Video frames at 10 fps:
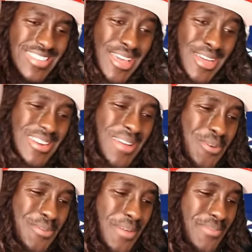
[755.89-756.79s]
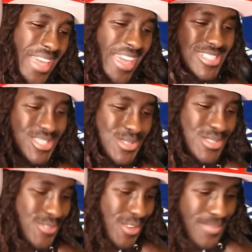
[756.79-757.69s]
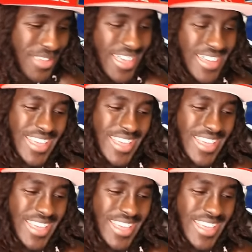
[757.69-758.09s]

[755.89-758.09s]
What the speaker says: they could never make me hate you. You feel me?